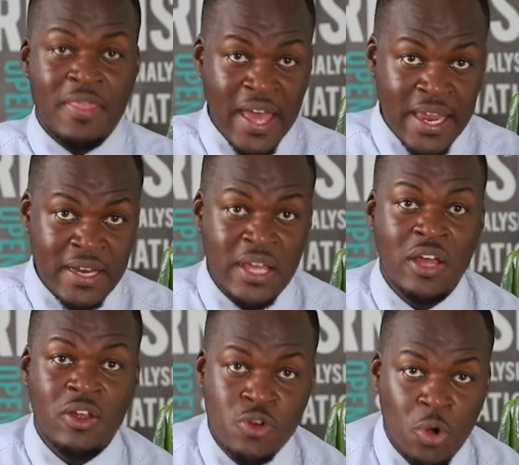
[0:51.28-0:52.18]
then
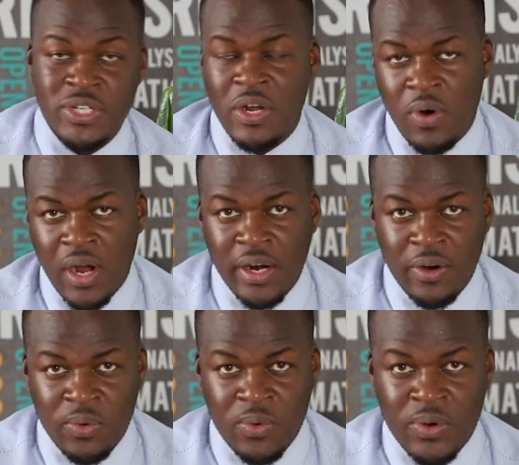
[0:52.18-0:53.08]
Dr.
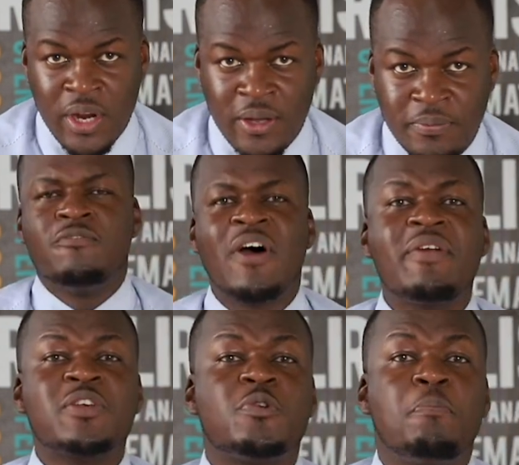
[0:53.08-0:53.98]
Rugunda.
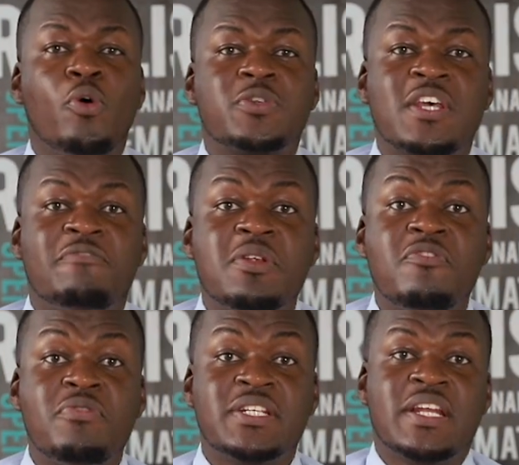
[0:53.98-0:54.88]
Various reports have
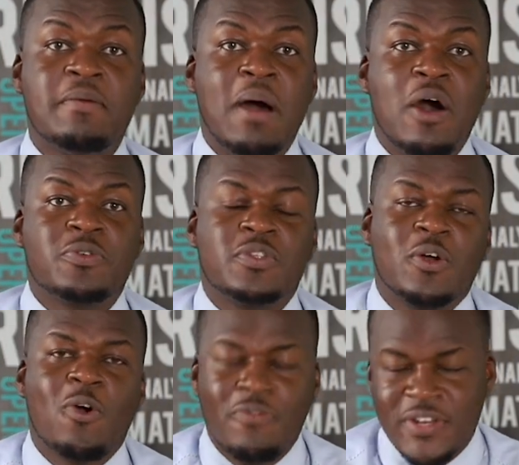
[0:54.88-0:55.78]
been written about
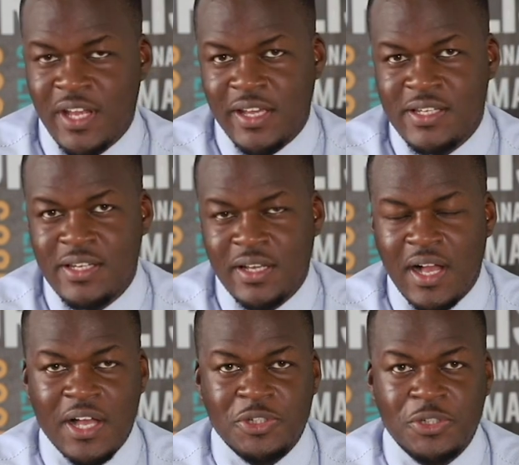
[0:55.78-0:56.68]
the COVID 19
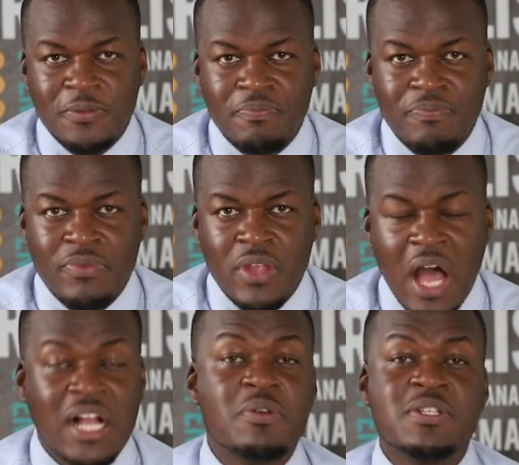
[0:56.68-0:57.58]
cash
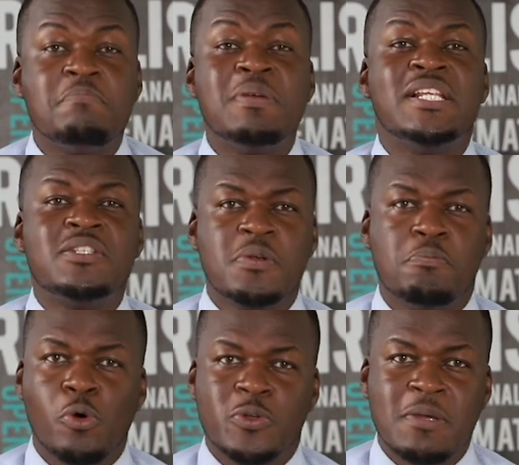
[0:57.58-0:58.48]
accountability
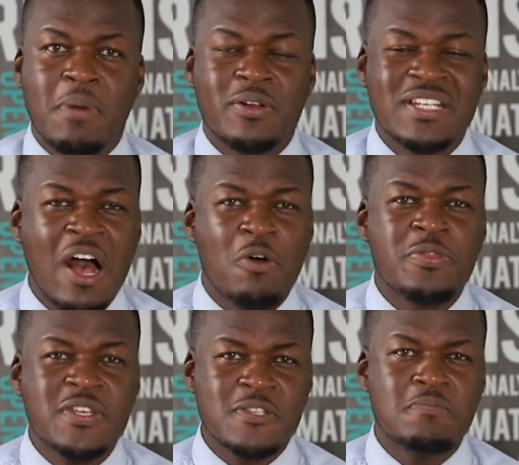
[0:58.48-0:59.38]
reports about how
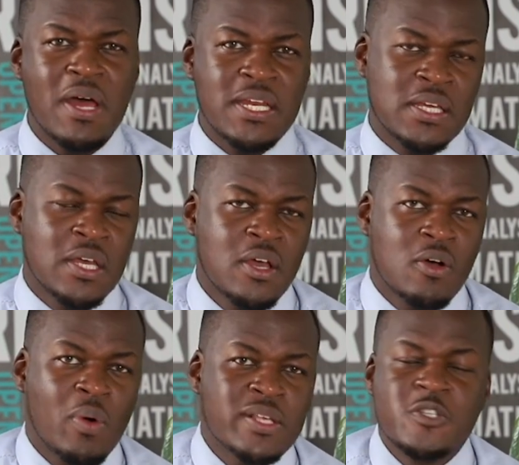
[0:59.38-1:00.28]
this money
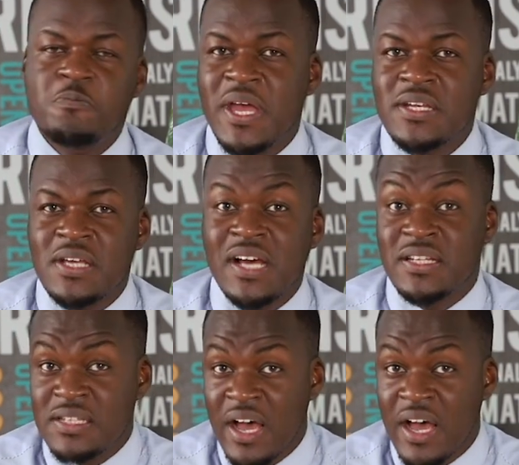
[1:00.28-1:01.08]
was spent at a